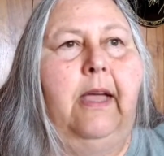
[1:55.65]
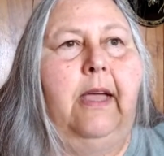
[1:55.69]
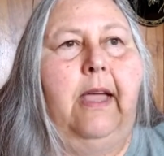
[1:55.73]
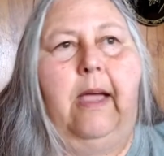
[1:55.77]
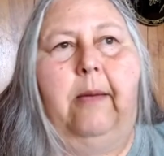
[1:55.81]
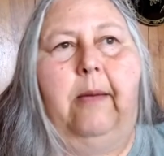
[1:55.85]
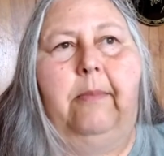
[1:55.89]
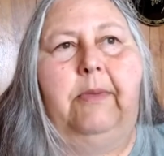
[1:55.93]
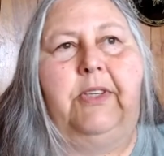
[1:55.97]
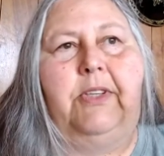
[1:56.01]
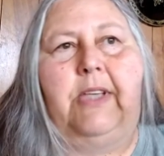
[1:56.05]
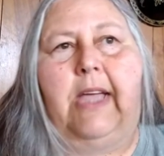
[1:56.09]

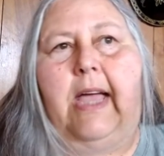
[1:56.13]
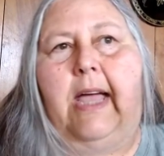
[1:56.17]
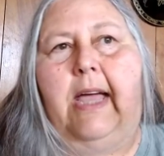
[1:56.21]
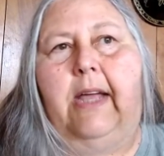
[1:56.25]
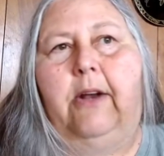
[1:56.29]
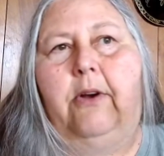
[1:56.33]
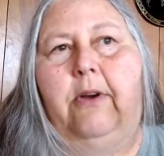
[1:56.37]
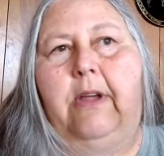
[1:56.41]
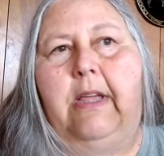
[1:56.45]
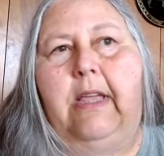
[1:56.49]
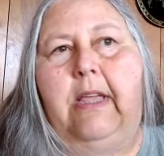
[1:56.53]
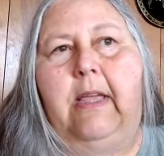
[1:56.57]

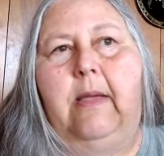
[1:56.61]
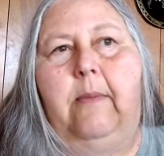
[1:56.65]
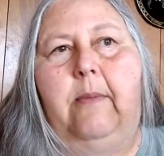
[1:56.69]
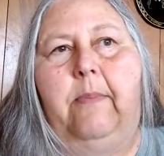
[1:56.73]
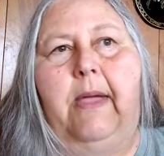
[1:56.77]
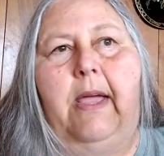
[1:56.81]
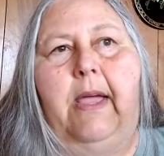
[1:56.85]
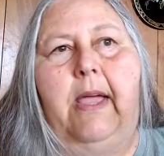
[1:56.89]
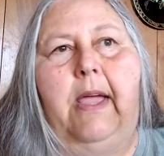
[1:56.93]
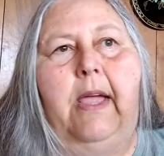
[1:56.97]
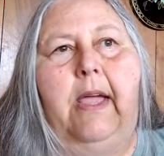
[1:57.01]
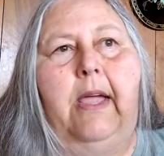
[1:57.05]
Amazon or
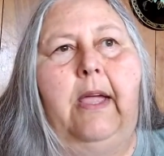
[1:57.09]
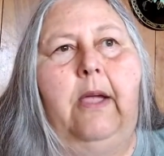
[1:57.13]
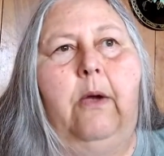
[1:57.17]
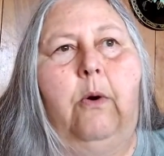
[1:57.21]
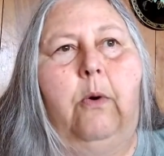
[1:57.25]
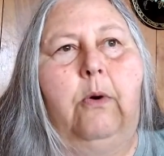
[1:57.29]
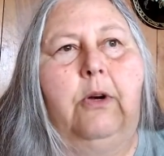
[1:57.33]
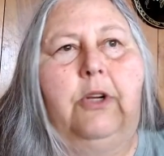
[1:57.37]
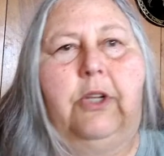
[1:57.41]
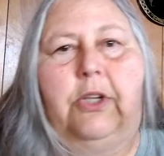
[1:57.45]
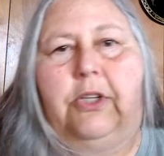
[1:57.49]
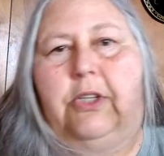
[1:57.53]
eBay
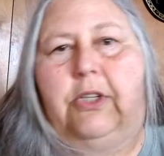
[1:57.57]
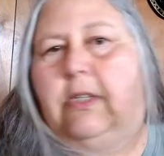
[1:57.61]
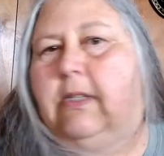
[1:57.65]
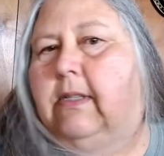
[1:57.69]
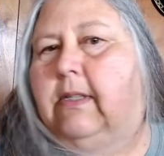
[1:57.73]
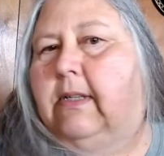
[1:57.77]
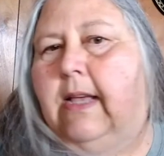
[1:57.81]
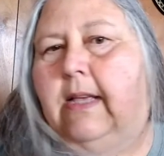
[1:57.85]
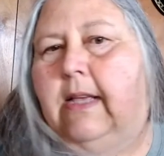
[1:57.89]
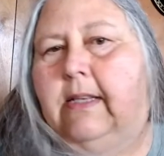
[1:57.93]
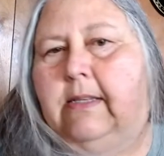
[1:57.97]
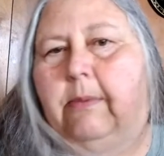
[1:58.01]
or
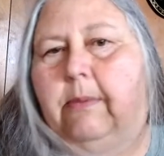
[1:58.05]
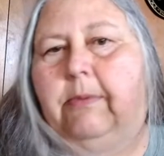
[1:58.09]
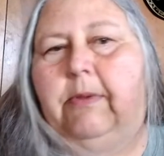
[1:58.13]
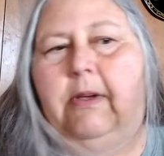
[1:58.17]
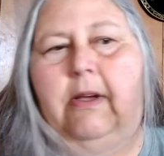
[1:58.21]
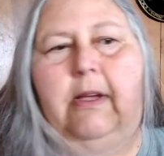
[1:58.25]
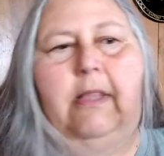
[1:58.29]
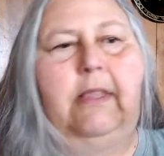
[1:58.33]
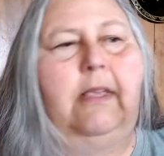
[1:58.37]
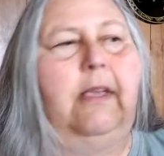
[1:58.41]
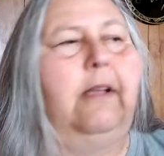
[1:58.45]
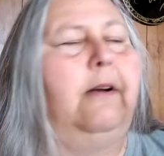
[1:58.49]
just uh,
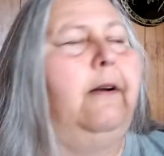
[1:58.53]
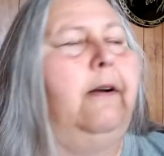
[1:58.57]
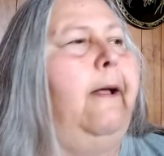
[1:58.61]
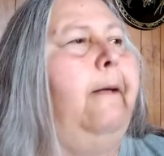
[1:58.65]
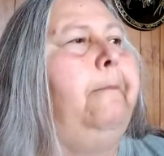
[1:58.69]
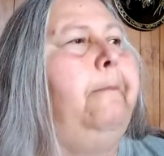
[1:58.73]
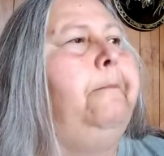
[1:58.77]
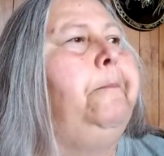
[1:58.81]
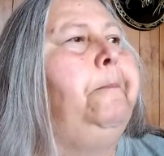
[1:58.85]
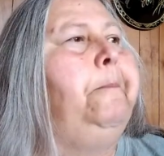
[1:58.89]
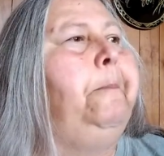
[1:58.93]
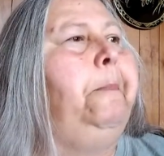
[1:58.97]
something on the
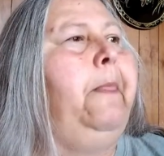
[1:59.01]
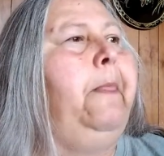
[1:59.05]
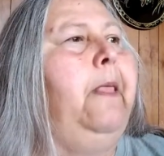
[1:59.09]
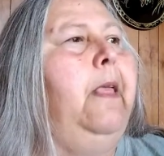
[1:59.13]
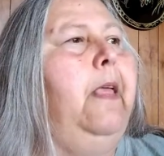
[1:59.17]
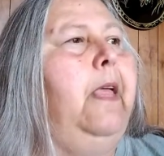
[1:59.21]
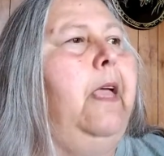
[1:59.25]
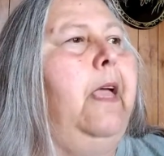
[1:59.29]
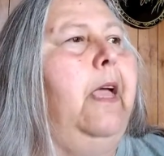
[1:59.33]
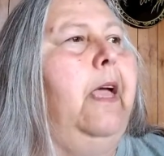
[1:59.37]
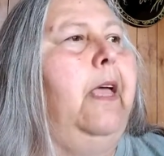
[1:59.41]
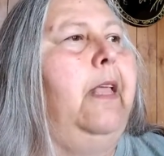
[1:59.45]
internet.
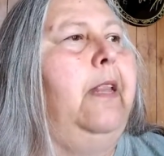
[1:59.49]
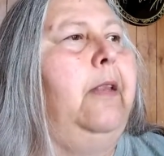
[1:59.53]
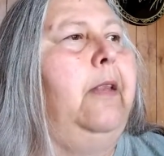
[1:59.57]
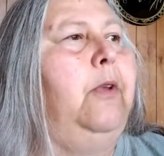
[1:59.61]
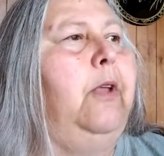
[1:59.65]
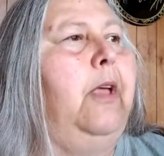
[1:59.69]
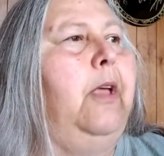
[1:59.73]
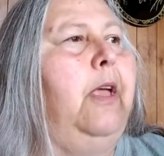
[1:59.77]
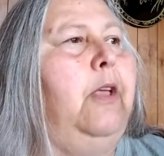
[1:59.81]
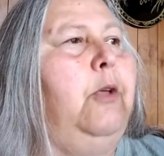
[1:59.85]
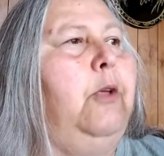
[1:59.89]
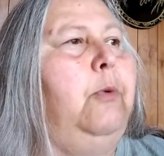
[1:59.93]

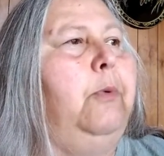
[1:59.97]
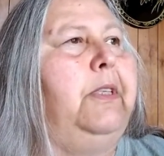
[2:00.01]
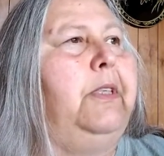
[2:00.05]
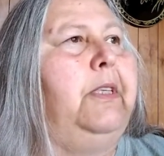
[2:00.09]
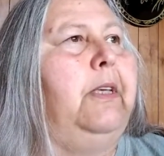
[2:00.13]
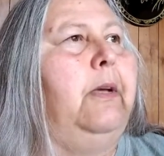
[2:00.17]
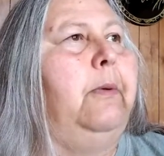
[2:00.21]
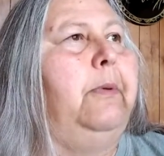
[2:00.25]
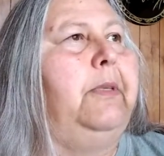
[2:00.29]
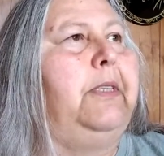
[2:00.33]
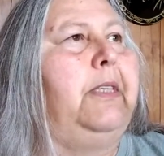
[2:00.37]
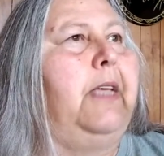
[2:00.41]
And it would,
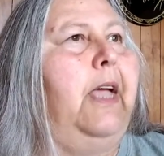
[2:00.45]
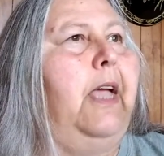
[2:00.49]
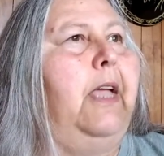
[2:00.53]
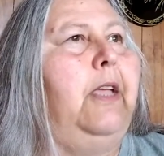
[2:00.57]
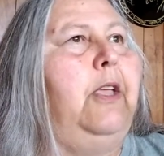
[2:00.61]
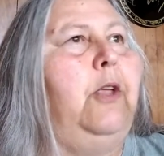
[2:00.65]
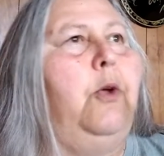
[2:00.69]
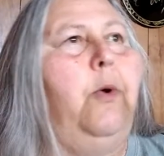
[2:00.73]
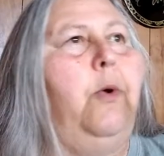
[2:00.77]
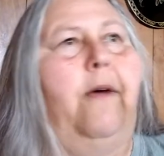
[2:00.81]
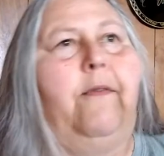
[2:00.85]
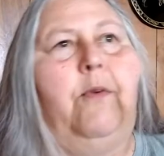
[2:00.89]
it would say,
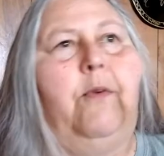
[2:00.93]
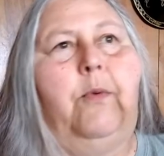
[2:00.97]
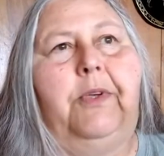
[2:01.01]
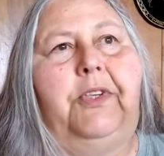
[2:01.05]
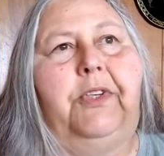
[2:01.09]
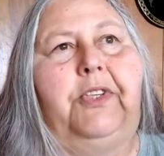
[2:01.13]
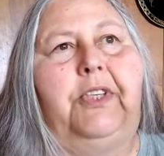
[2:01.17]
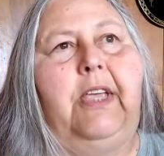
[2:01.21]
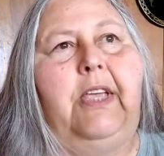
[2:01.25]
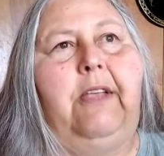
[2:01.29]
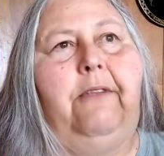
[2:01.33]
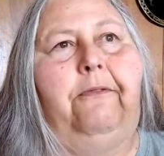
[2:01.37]
you have a
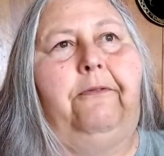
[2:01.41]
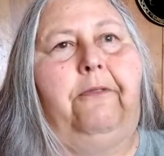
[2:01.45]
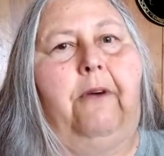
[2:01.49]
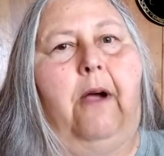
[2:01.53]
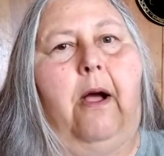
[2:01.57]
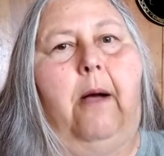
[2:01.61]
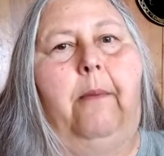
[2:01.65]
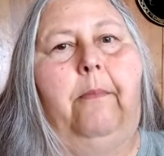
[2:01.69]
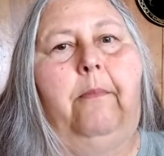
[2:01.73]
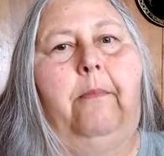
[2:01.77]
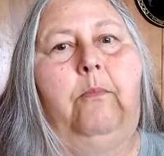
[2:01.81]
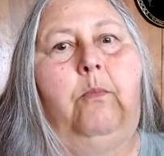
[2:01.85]
receipt
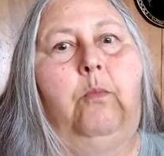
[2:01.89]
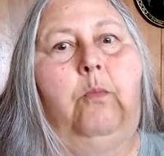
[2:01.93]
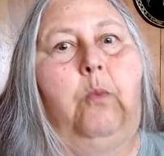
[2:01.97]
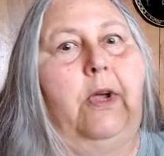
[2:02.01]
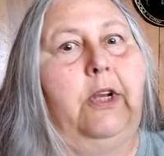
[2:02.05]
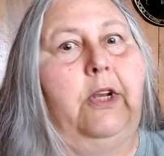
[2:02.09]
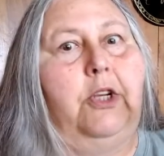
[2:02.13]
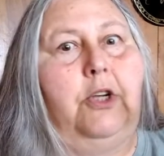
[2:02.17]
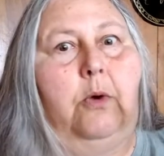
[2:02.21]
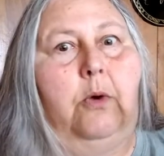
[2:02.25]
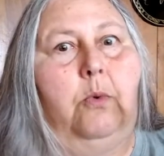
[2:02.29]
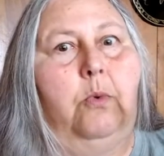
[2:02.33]
from
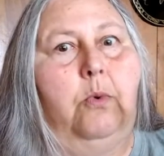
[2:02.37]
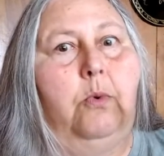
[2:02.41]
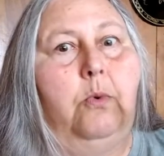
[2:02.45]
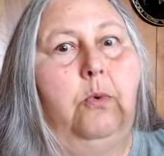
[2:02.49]
Wang Cheng